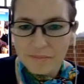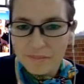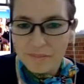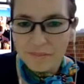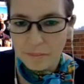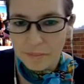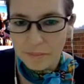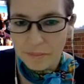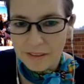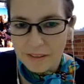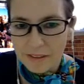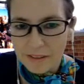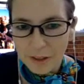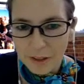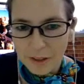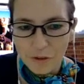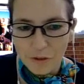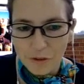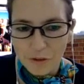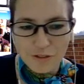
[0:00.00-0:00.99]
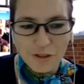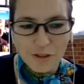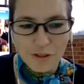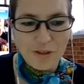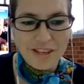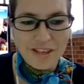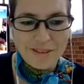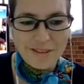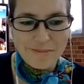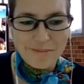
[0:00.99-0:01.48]
Please ignore the
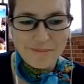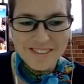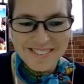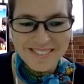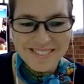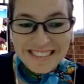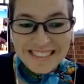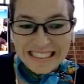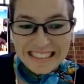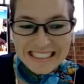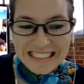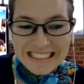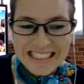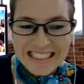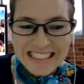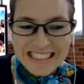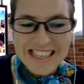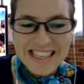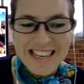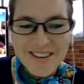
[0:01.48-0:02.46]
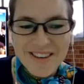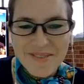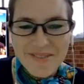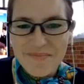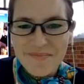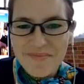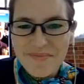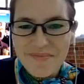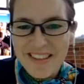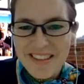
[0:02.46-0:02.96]
student names.
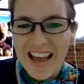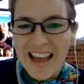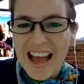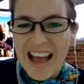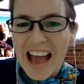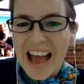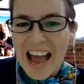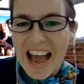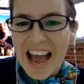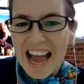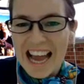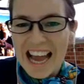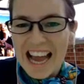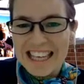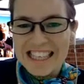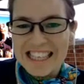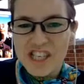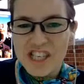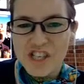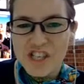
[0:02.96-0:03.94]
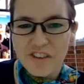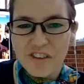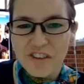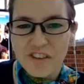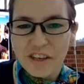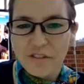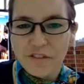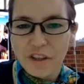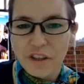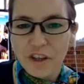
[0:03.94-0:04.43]
And so
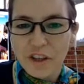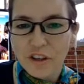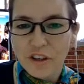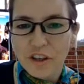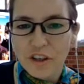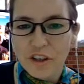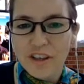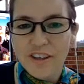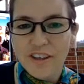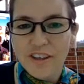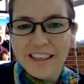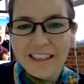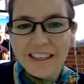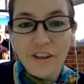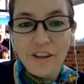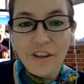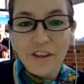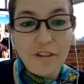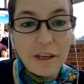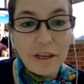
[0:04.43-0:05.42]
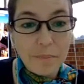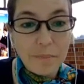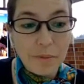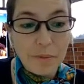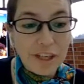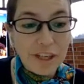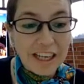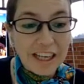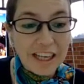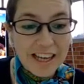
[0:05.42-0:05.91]
then if you look in the
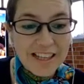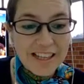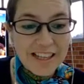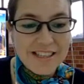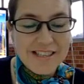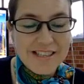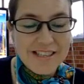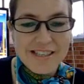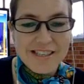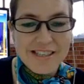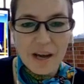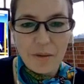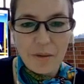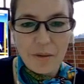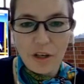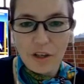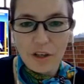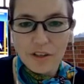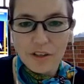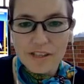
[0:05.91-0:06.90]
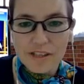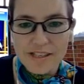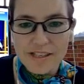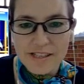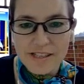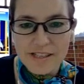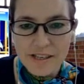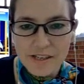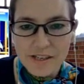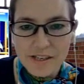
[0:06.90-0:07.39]
gradebook, again, this is how it
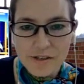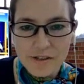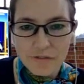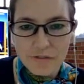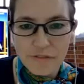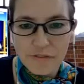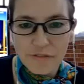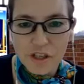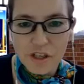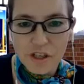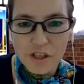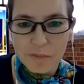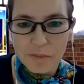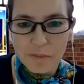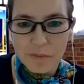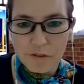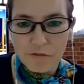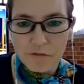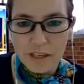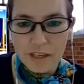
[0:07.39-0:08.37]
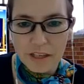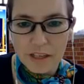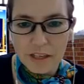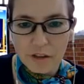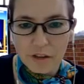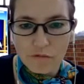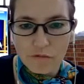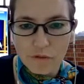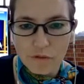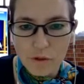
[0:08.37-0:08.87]
looks. So fellowship of the ring,
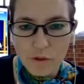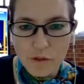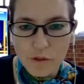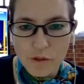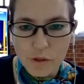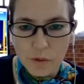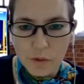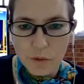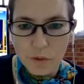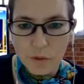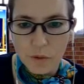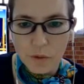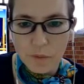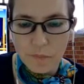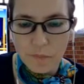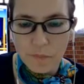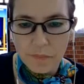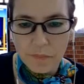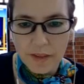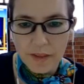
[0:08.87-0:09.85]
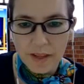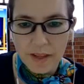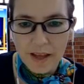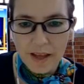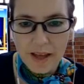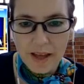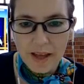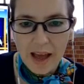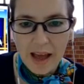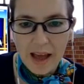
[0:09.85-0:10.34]
the raw score,
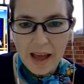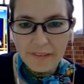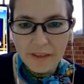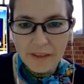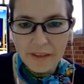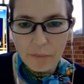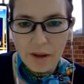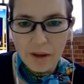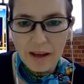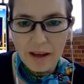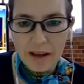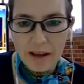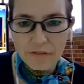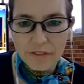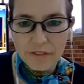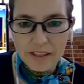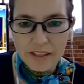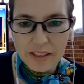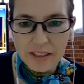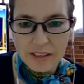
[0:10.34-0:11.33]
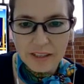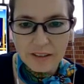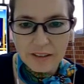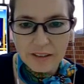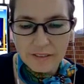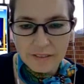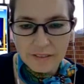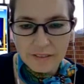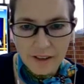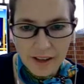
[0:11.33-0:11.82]
and then we have the
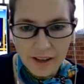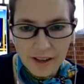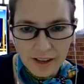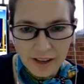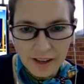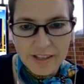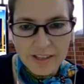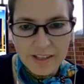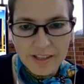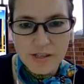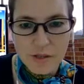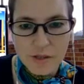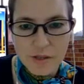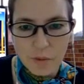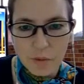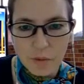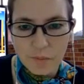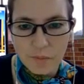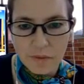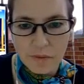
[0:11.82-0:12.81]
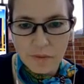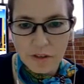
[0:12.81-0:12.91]
AIS score.